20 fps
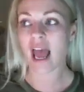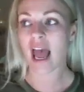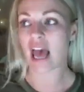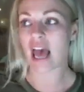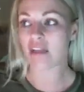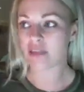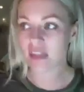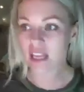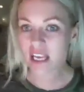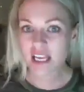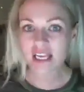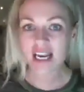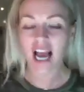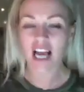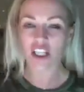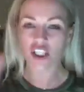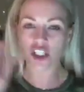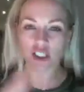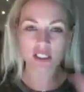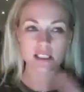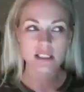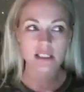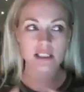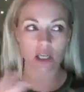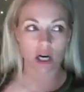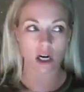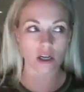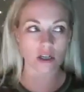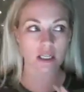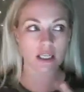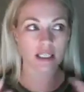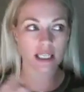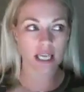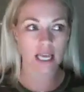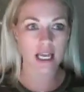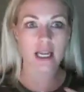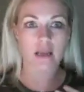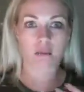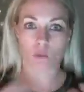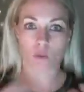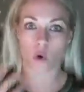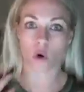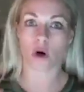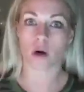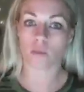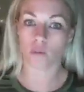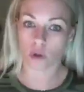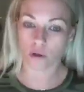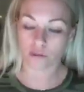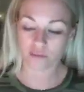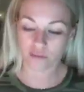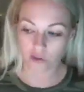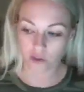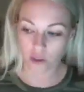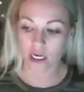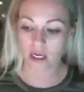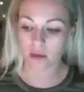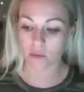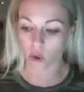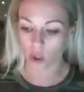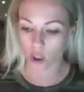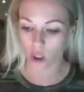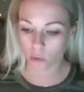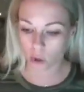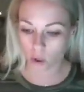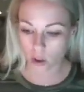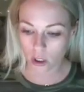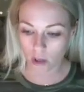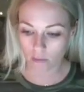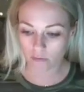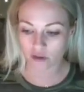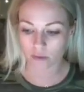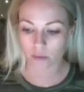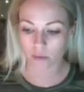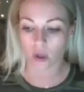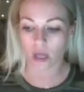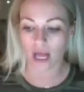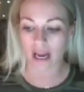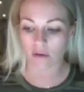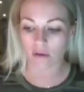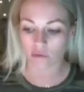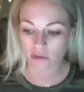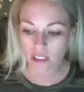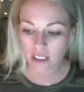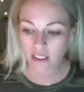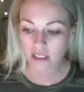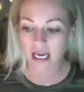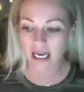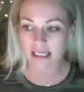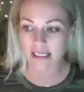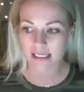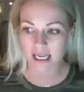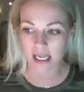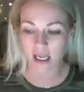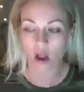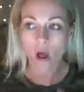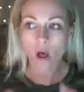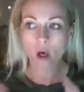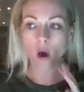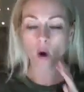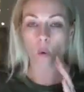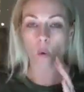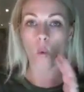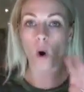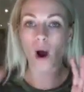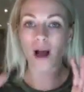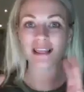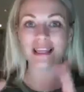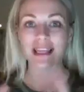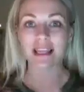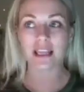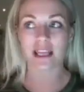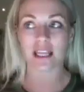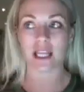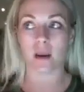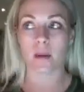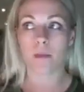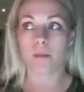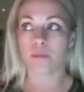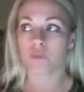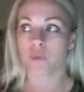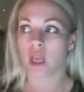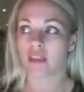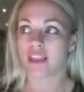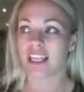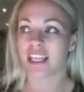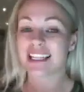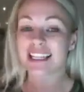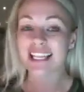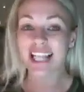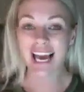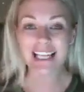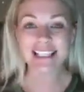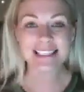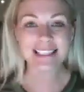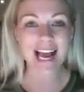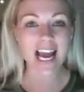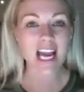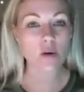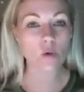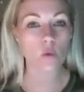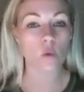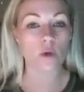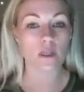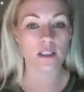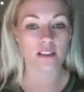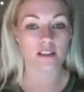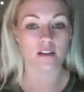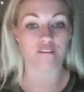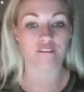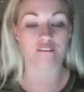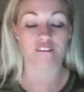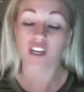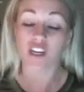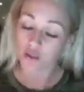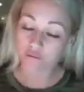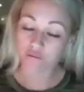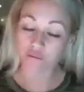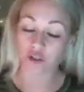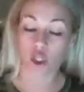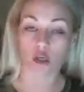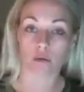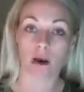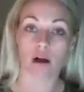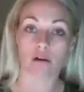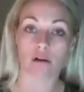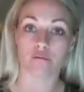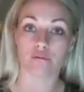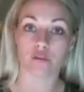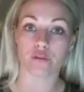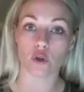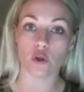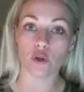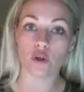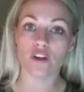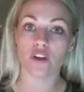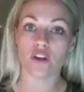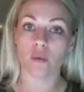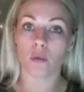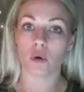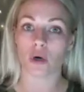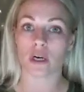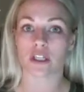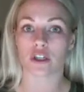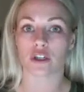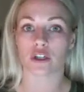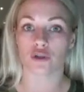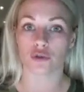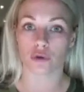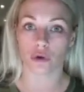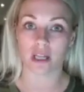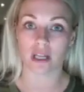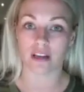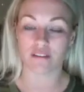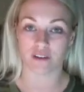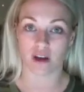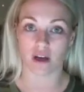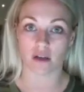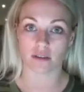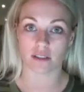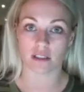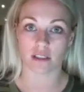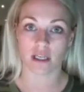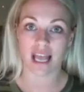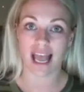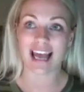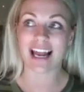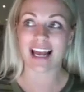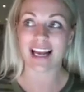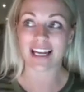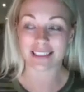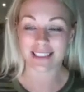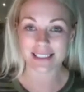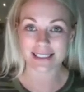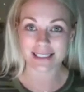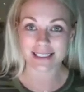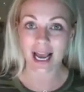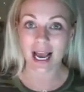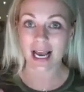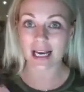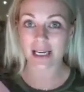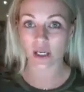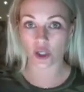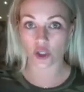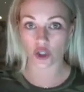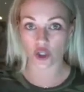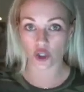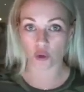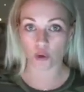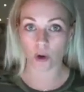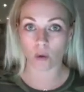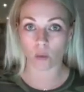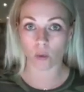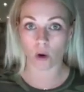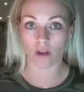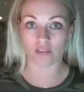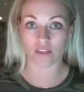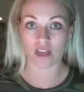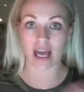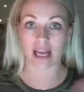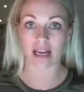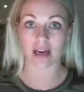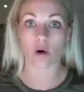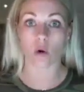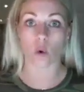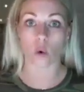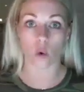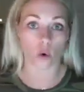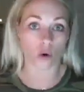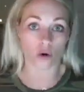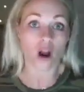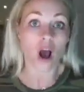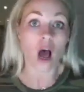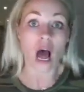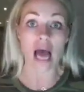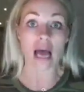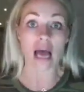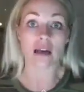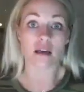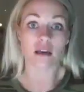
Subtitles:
And then I just started getting more and more free and more comfortable and realizing the less I was fearful around food, the more in control I felt. And I could decide, do I want that or not?